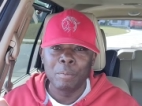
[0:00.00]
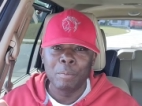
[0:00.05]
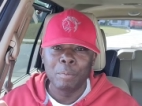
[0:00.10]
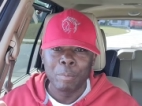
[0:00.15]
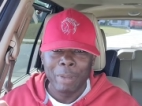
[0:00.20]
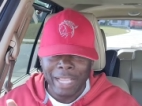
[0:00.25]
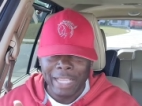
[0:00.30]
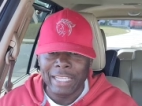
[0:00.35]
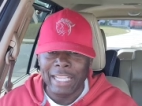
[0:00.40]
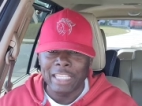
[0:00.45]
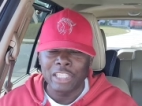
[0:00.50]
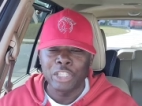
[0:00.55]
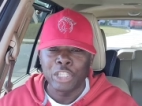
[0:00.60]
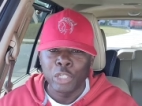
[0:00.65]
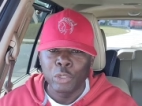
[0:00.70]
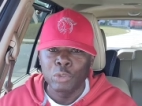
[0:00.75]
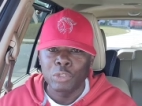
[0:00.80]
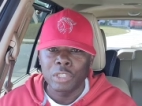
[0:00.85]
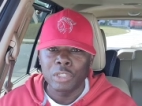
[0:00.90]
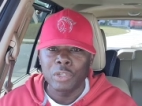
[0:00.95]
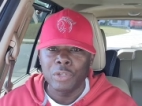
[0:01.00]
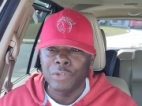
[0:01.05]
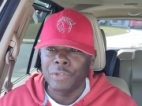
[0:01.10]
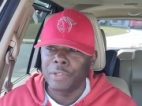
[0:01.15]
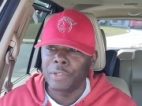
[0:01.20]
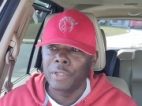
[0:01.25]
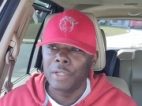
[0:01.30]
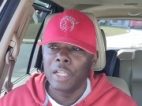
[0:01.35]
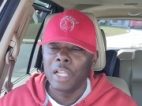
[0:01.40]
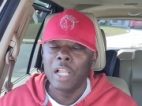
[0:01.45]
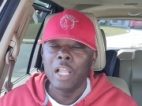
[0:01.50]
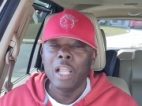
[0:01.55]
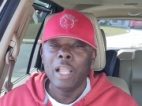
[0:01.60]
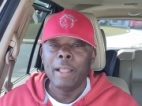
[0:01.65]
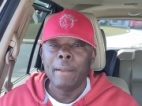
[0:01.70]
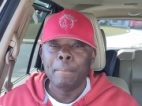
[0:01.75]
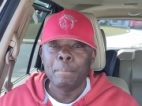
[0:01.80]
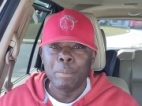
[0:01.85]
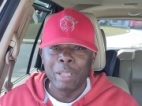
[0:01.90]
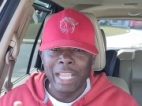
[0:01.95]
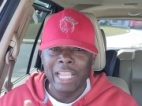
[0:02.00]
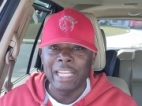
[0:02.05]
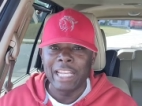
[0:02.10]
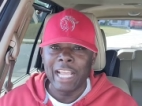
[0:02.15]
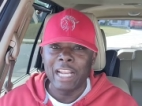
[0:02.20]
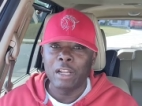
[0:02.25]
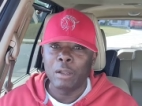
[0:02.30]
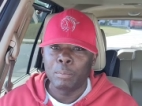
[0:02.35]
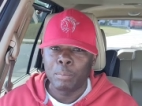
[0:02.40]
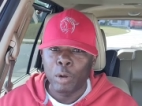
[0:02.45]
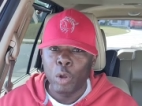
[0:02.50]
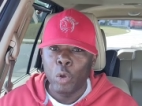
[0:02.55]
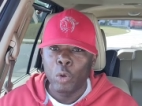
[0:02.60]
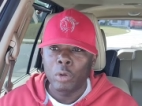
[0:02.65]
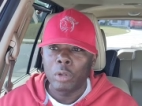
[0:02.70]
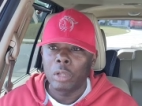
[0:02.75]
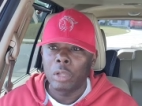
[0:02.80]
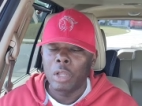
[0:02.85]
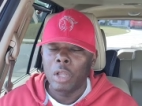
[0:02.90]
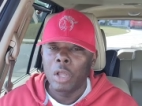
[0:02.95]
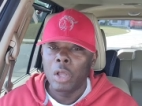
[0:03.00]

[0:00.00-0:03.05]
Men that's users, men that are broke,